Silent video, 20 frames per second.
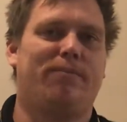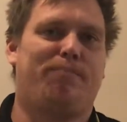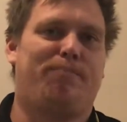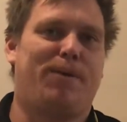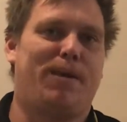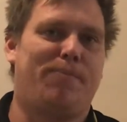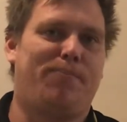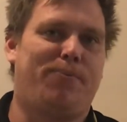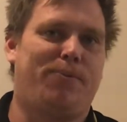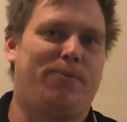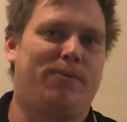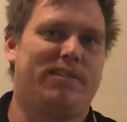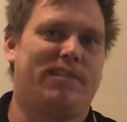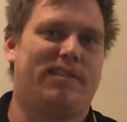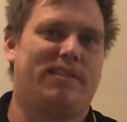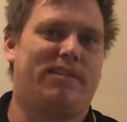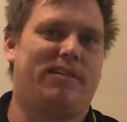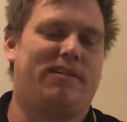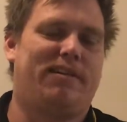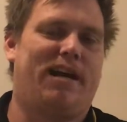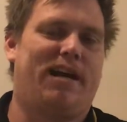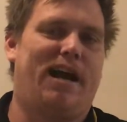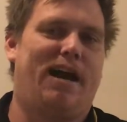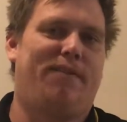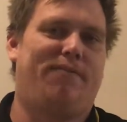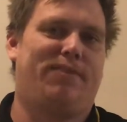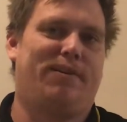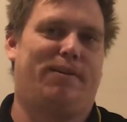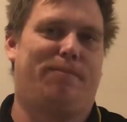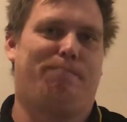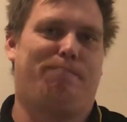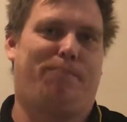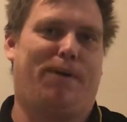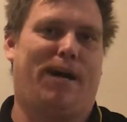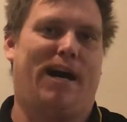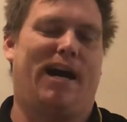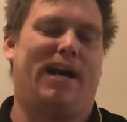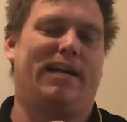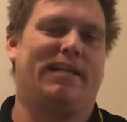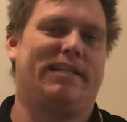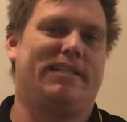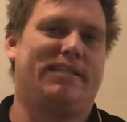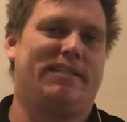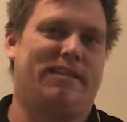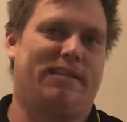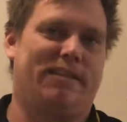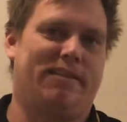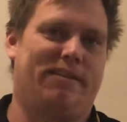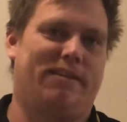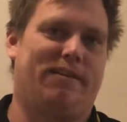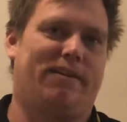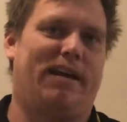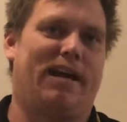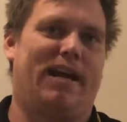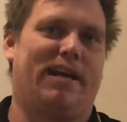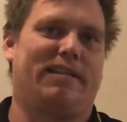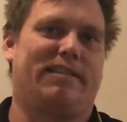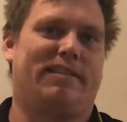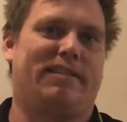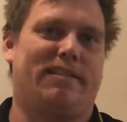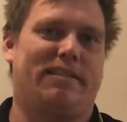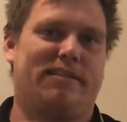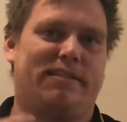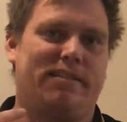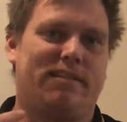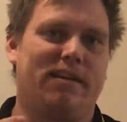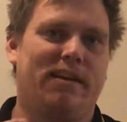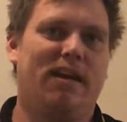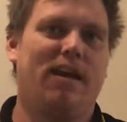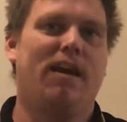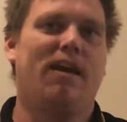people would still have their bodies and their essence,